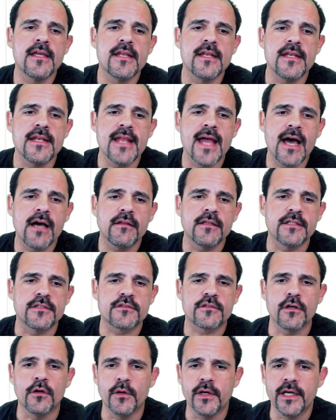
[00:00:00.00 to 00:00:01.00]
Now
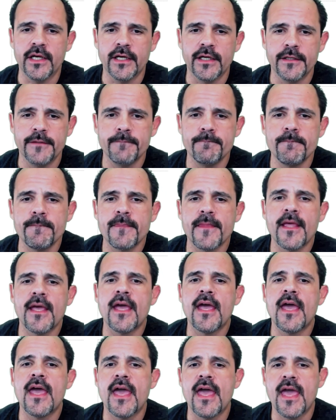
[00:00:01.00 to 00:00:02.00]
let's go ahead
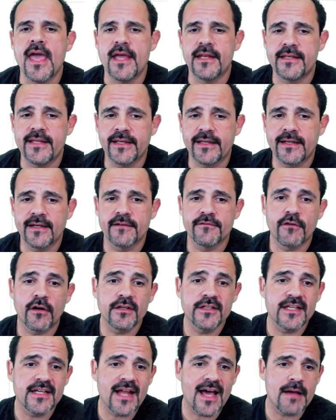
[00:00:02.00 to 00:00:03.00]
and take care of
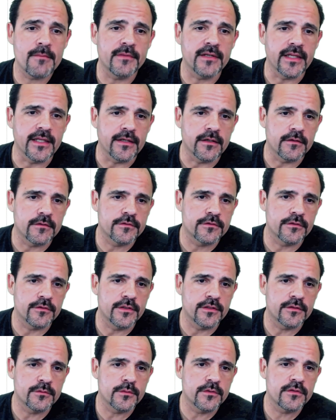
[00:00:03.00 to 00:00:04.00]
our denominator. So
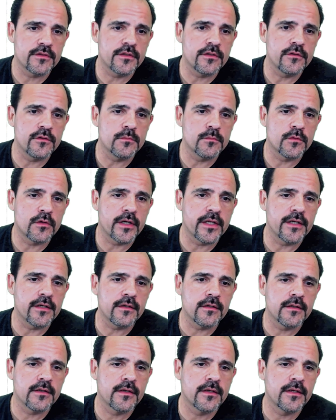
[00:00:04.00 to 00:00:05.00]
this was the
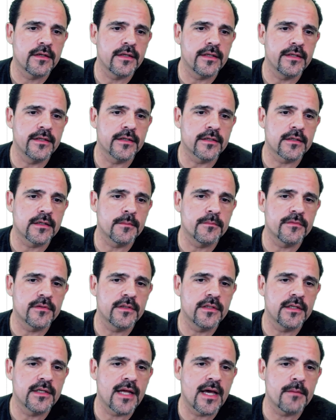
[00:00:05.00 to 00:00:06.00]
numerator. Here comes the
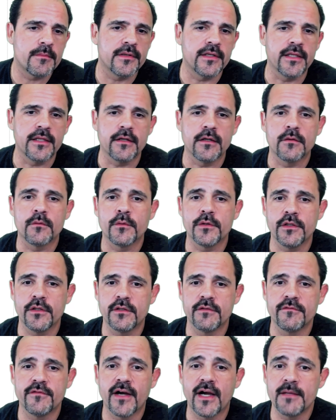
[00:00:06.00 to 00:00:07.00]
denominator. When you
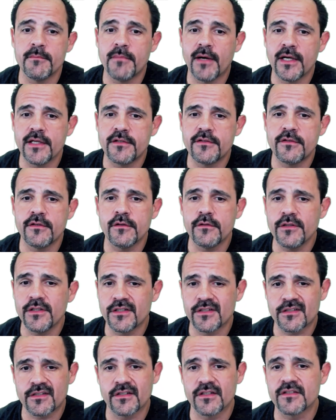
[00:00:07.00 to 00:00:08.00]
divide by 2, you're
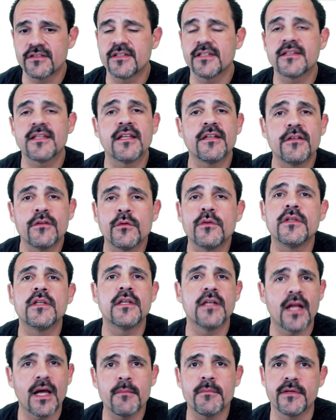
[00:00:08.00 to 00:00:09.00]
just going to stick that 2 in the
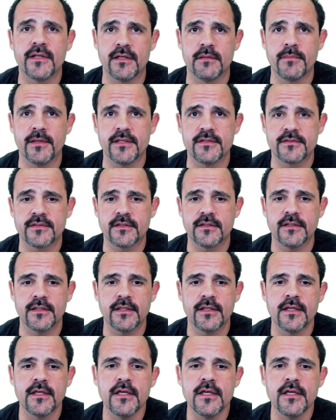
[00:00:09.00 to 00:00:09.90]
denominator, basically.